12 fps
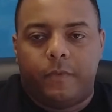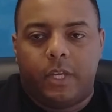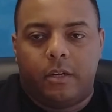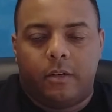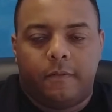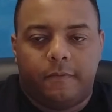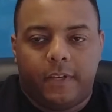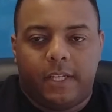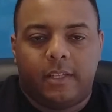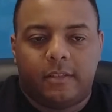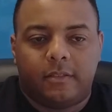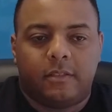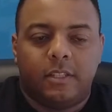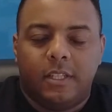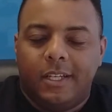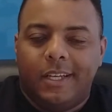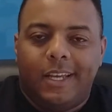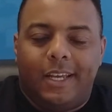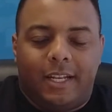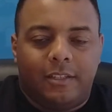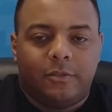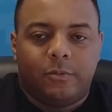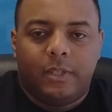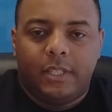here in Phoenix, and I
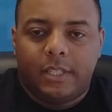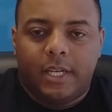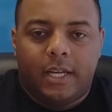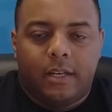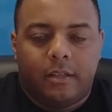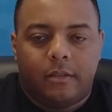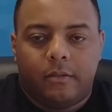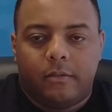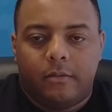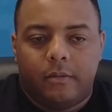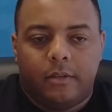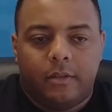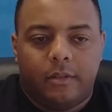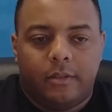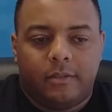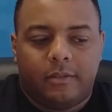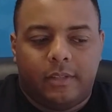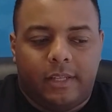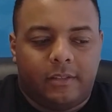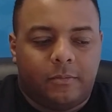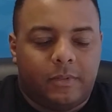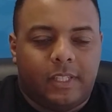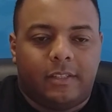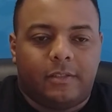just wanted to kind of say some
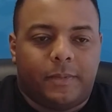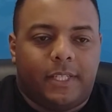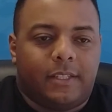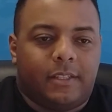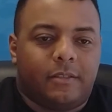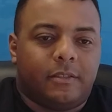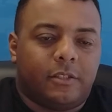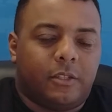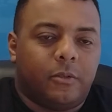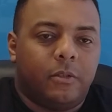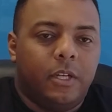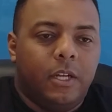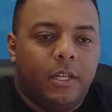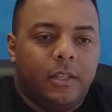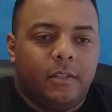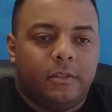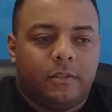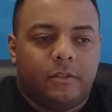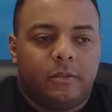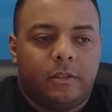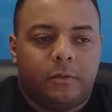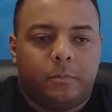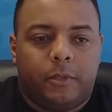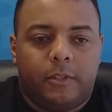things about this. So this
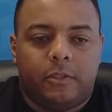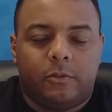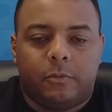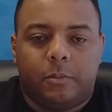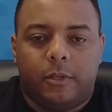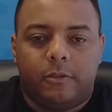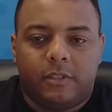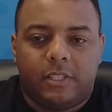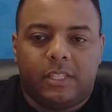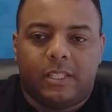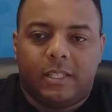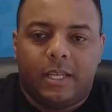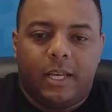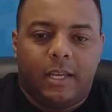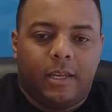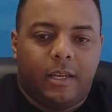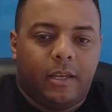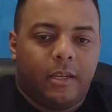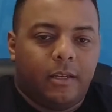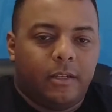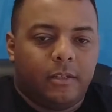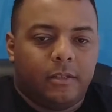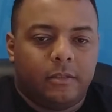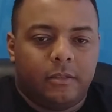person was posting
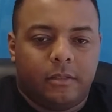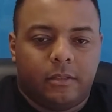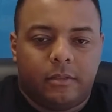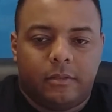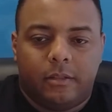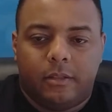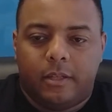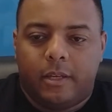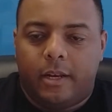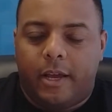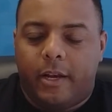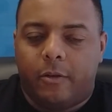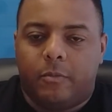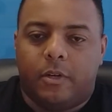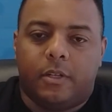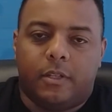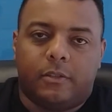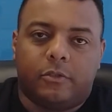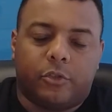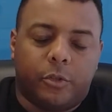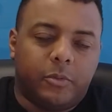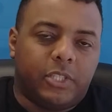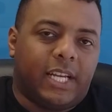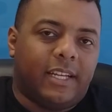an item on this group
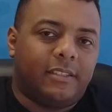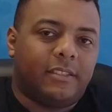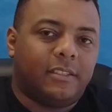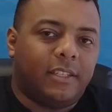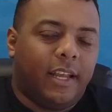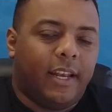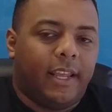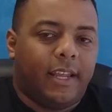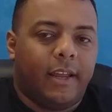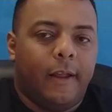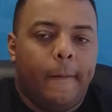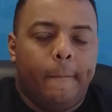chat stating